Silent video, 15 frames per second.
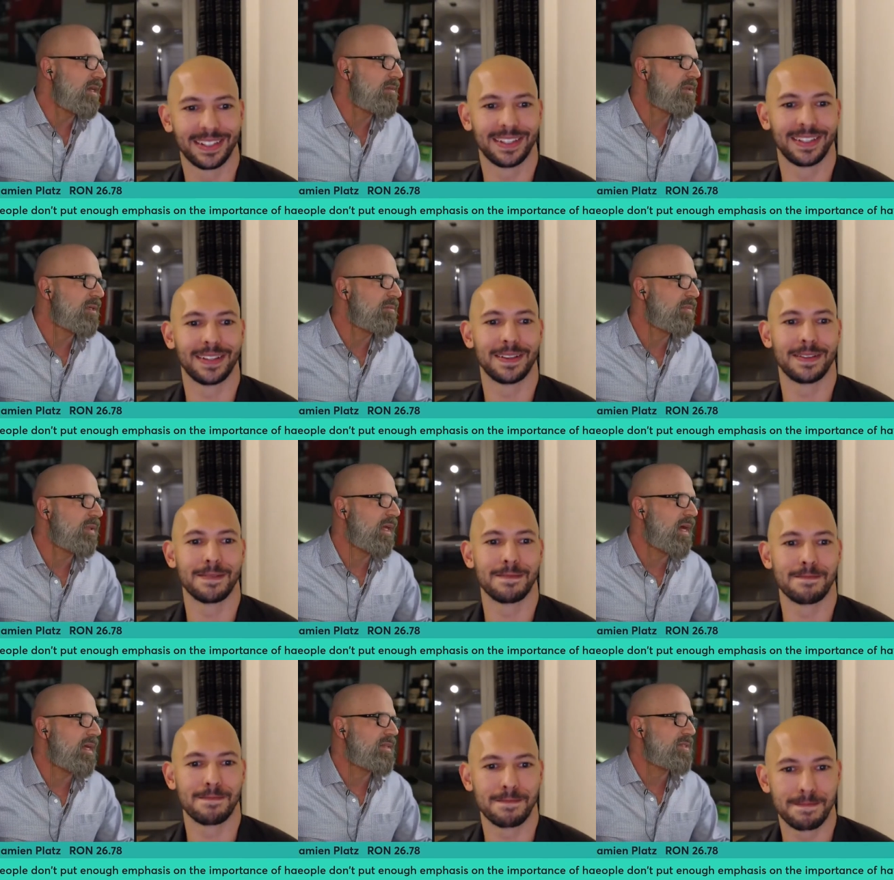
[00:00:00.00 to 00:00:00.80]
Speaker 1: Damian
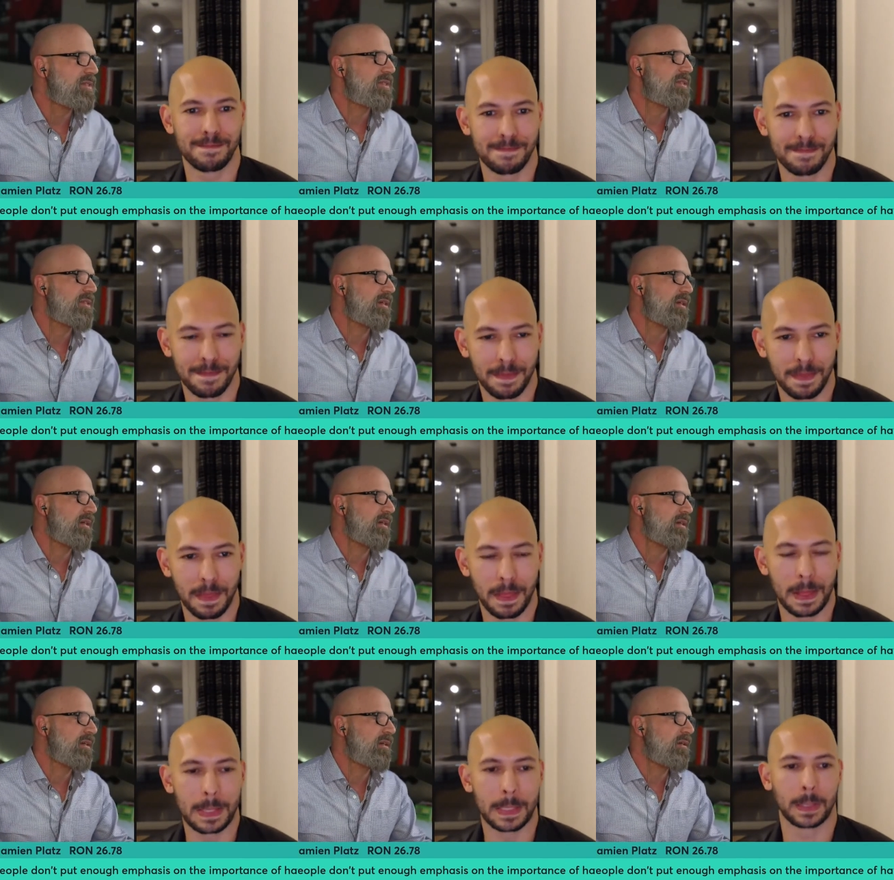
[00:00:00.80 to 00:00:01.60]
Platts.
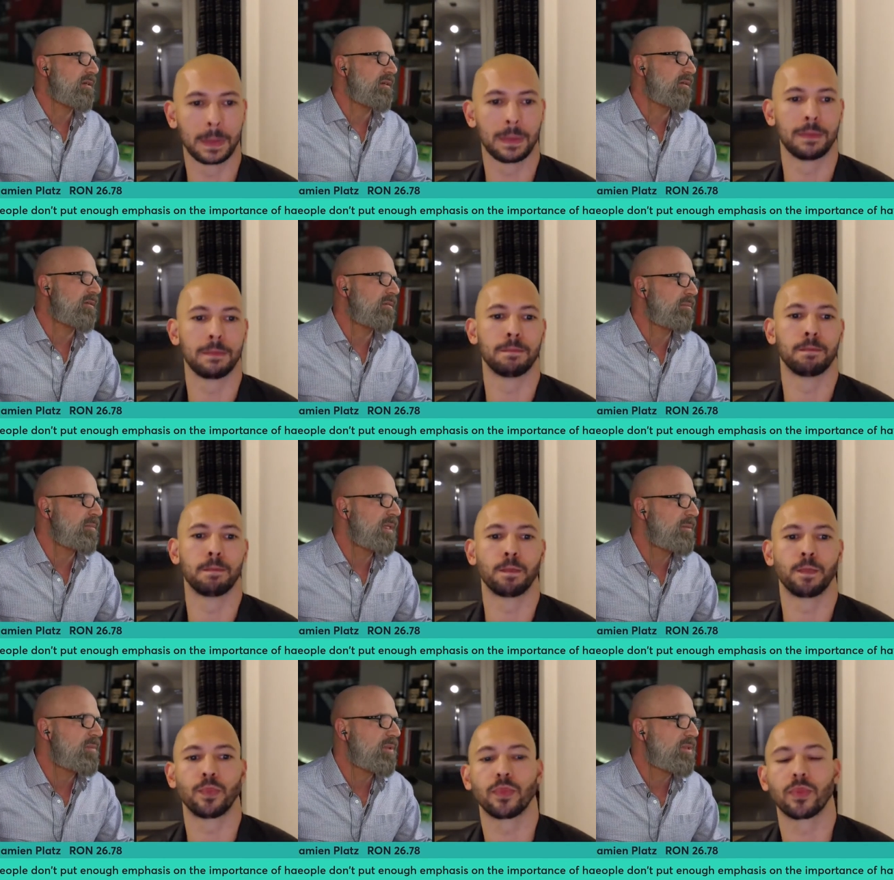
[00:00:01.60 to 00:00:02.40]
Uh,
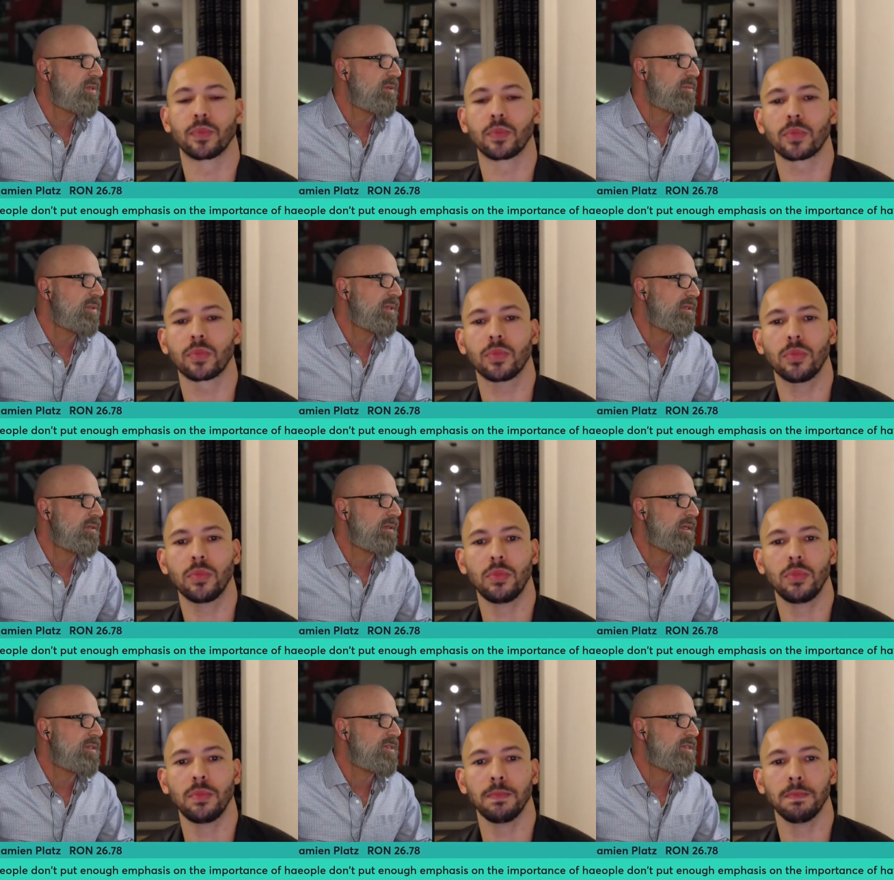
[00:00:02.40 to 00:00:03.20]
people don't put
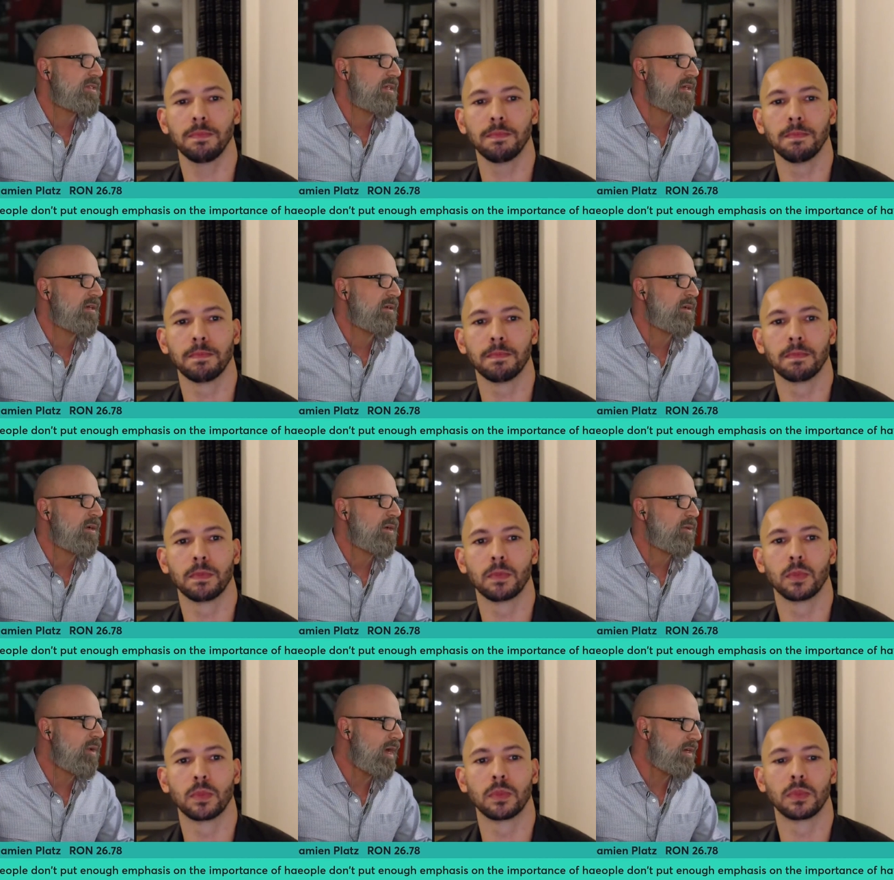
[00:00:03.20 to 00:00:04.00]
that's uh,
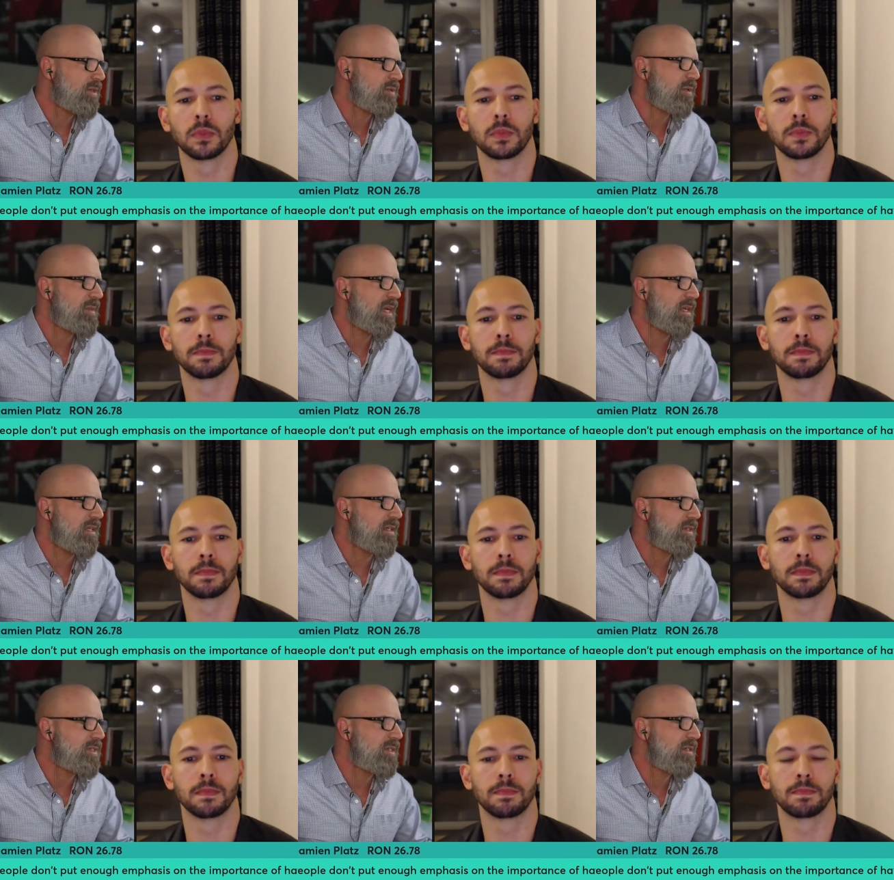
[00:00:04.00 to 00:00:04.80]
Ron is
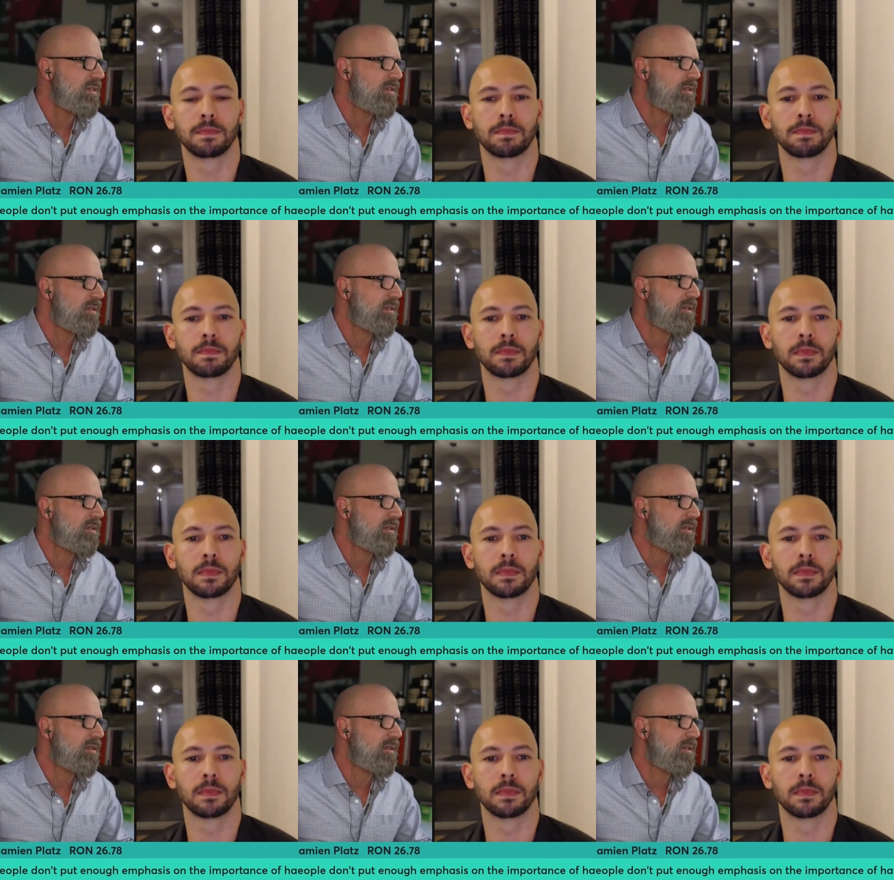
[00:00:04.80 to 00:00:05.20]
Romanian, isn't it?